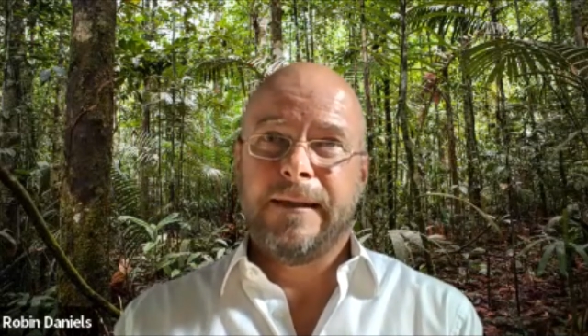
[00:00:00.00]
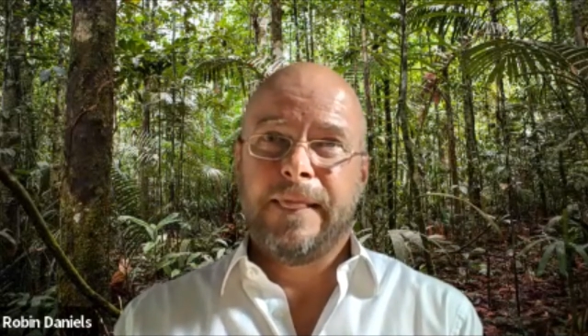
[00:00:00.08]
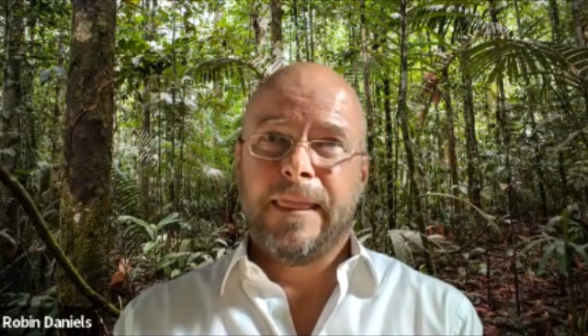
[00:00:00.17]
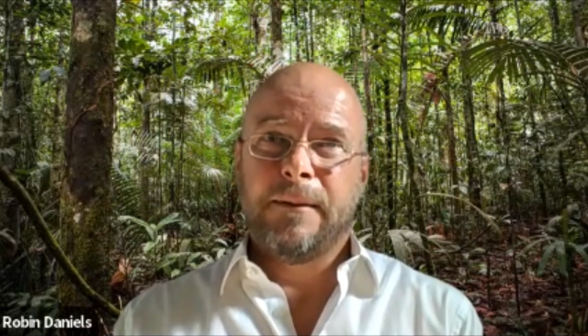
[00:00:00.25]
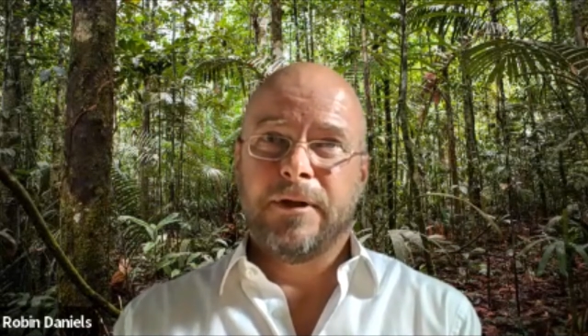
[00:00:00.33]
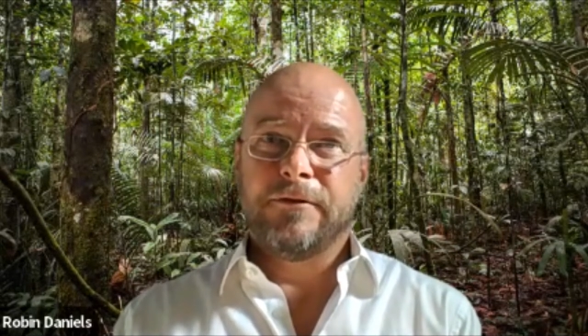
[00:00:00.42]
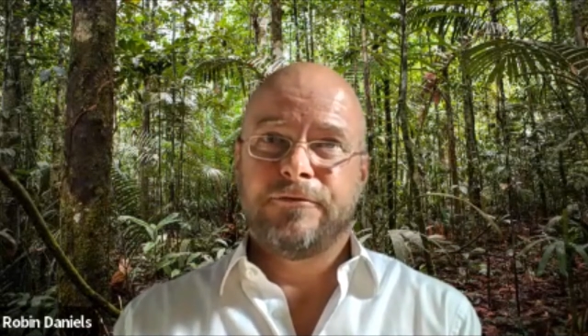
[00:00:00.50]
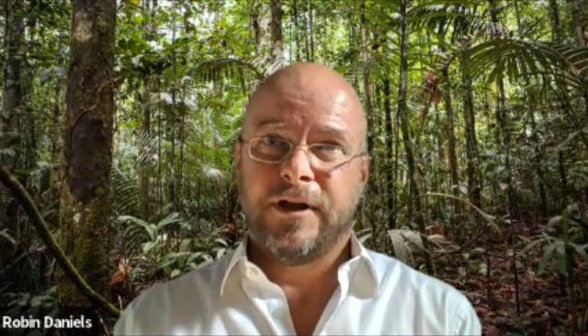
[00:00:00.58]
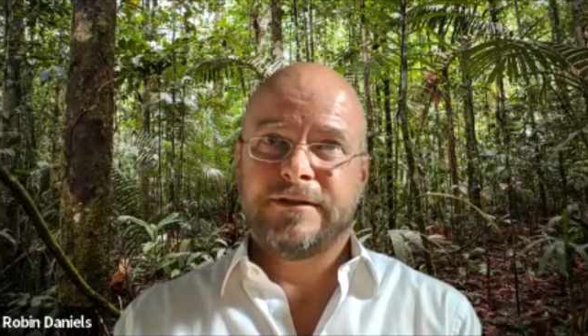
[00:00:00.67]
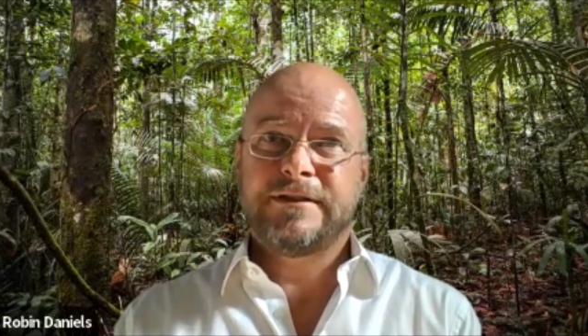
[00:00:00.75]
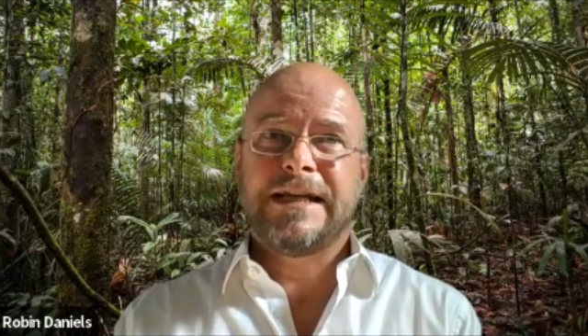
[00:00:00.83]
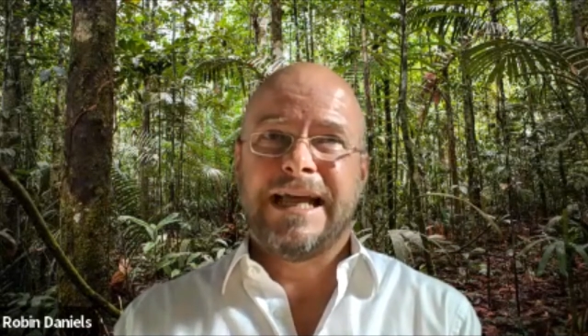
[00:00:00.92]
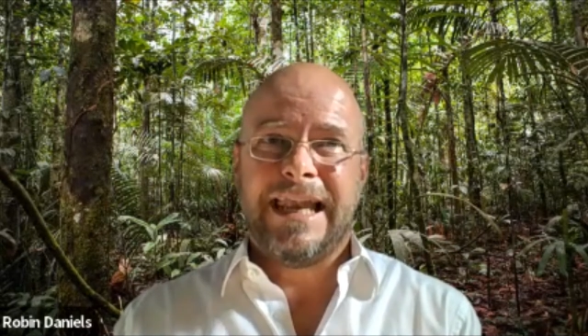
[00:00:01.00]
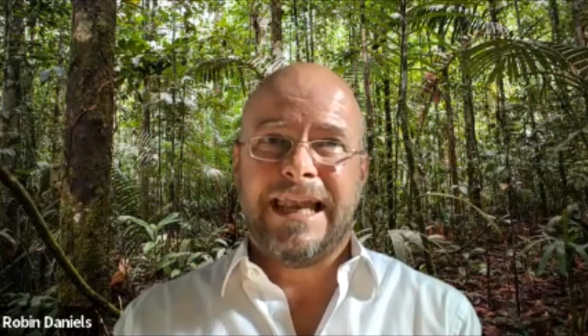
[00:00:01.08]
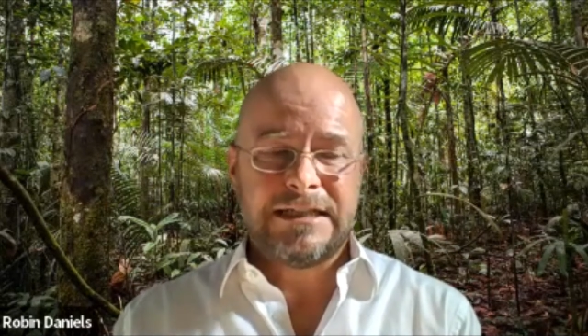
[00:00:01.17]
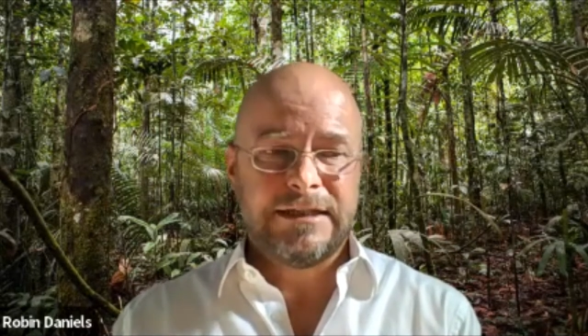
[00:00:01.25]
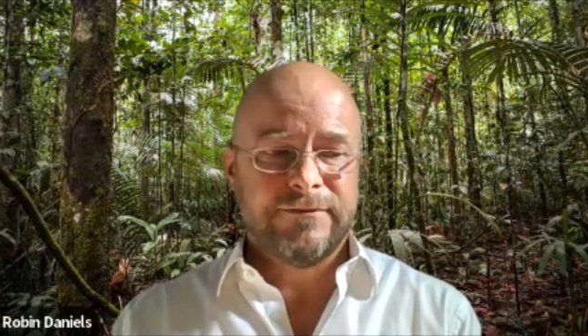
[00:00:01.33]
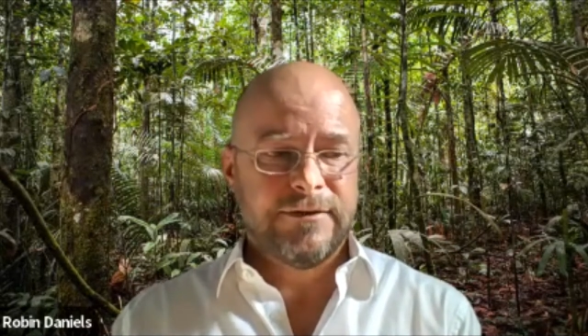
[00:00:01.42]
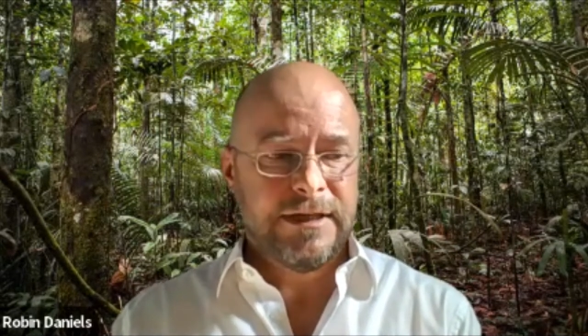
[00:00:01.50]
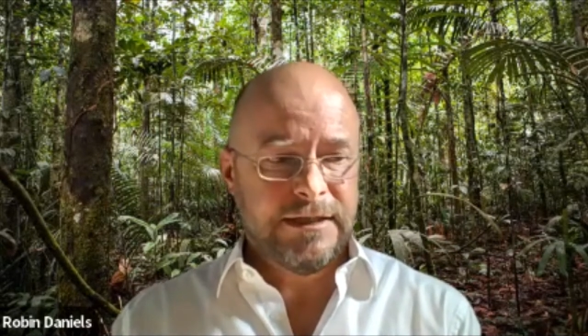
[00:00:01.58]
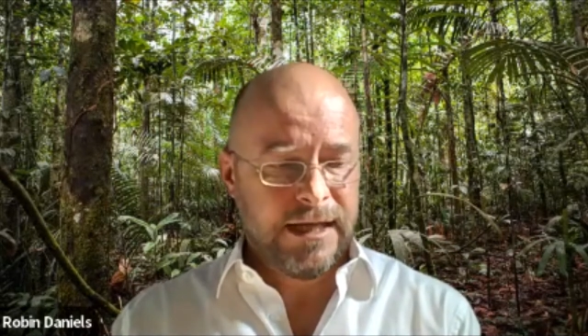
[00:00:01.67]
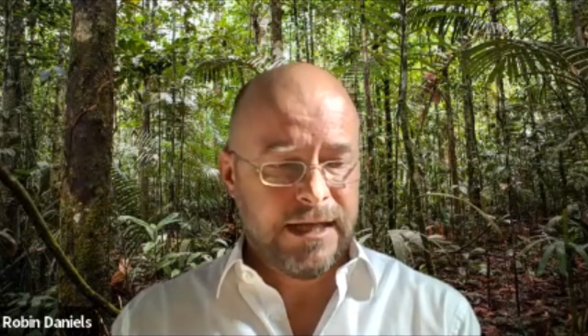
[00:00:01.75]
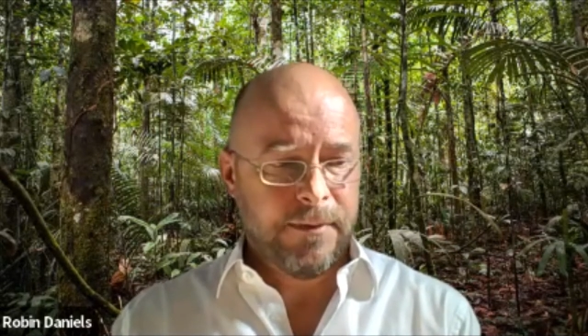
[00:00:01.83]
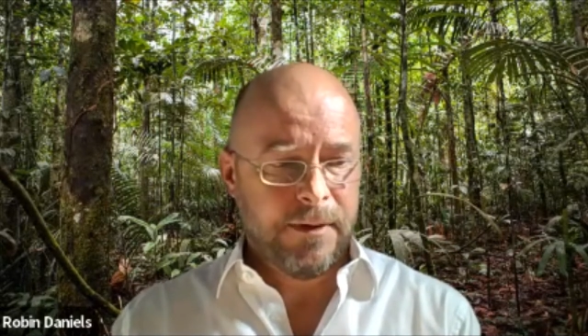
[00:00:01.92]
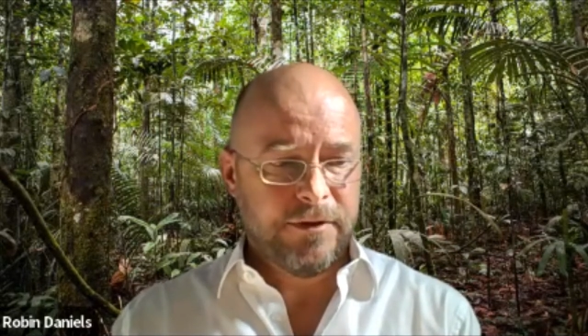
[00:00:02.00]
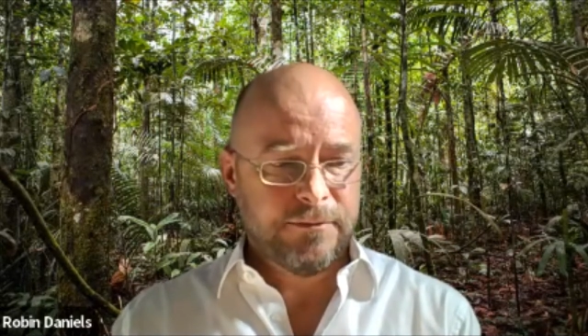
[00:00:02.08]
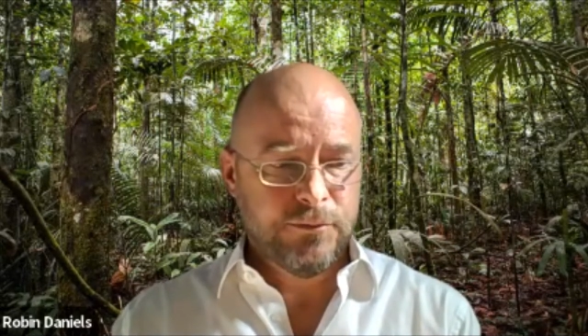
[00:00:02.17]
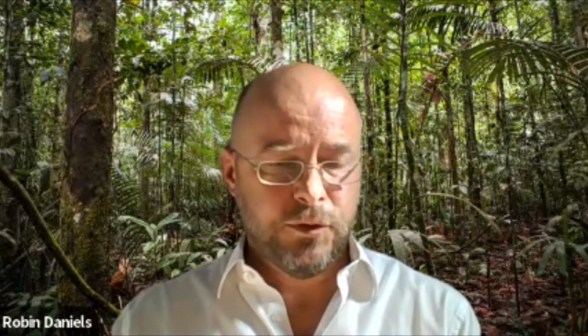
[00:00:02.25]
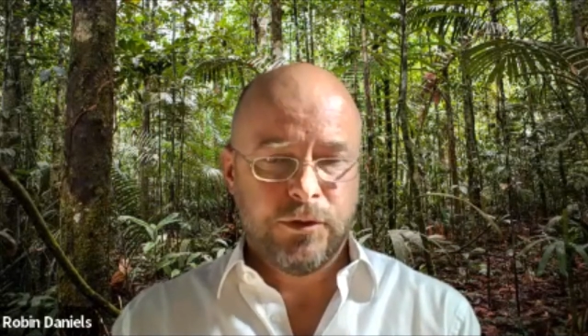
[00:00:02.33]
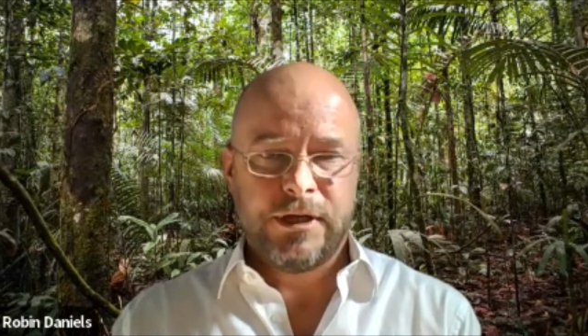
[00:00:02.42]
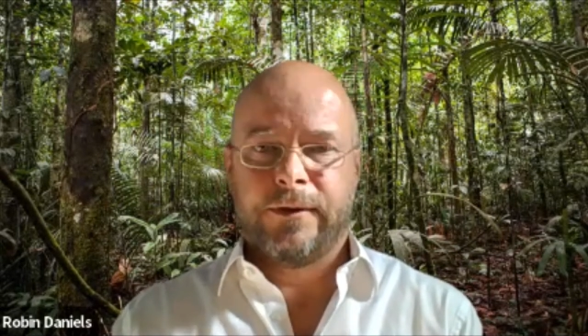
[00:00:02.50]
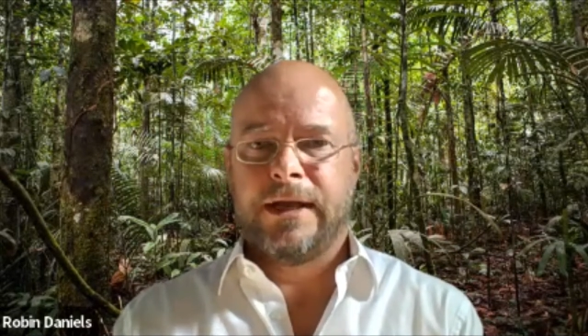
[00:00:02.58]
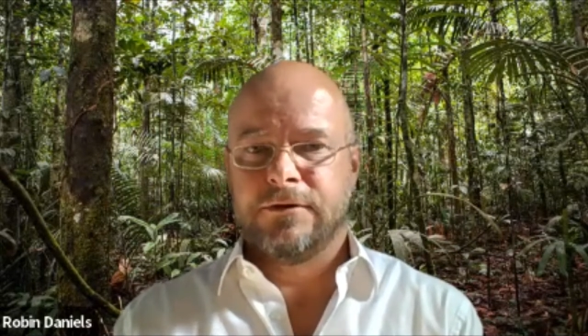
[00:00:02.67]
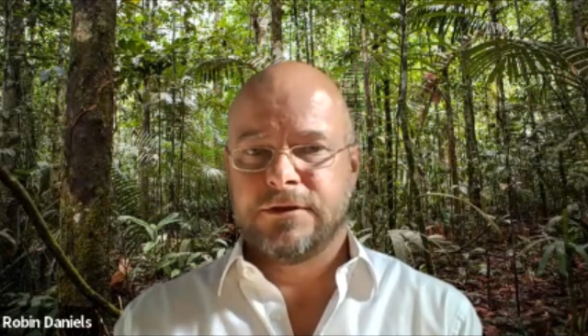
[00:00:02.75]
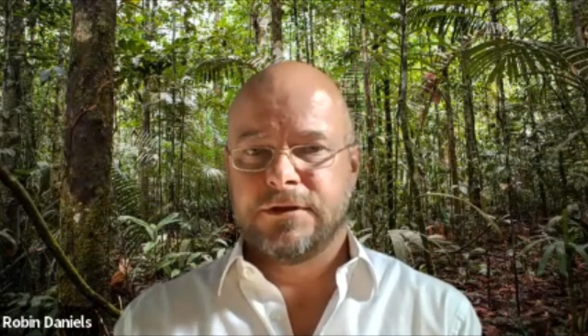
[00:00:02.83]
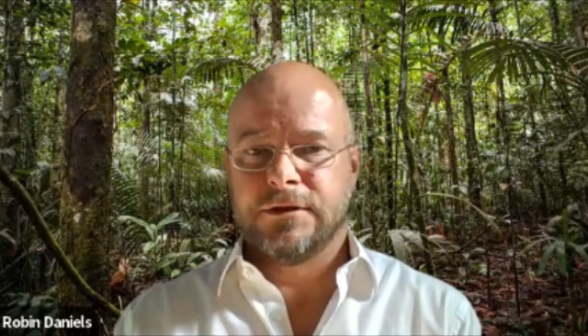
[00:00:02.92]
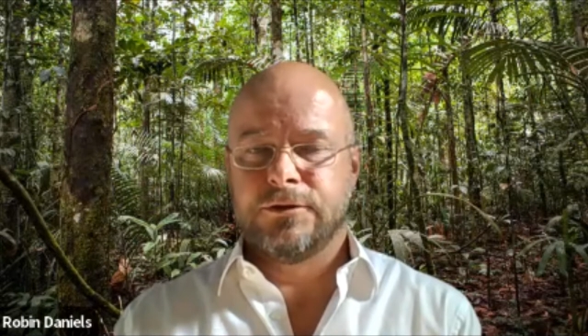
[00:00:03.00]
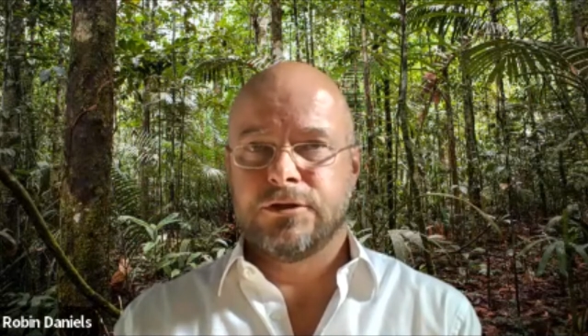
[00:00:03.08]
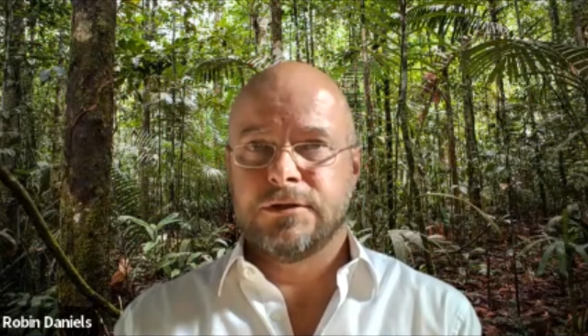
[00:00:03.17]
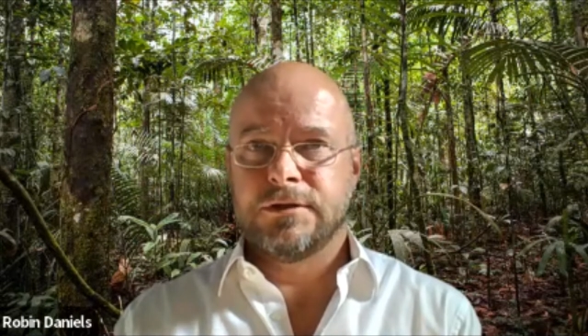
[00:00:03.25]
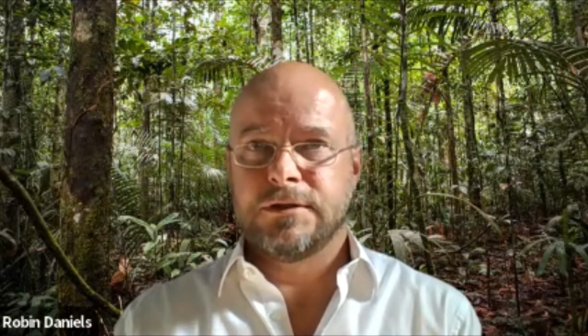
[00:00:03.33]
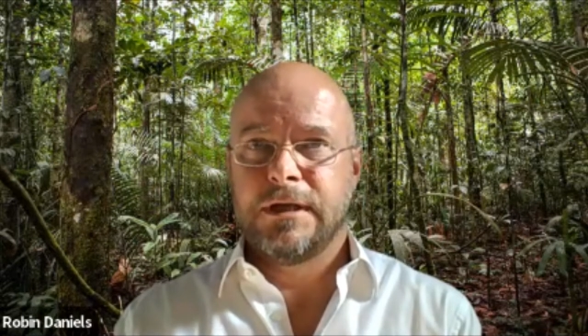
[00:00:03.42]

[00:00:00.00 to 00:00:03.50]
but for us to collectively to come up with more coherent solutions.